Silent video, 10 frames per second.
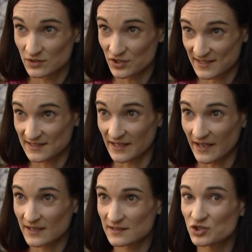to
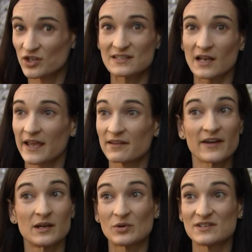stings, just like if
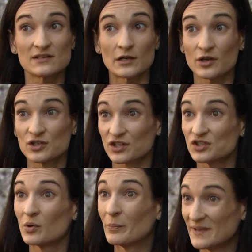anybody's allergic
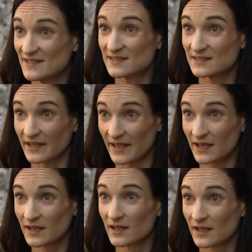to a bee
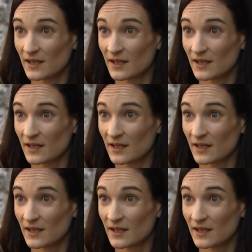sting.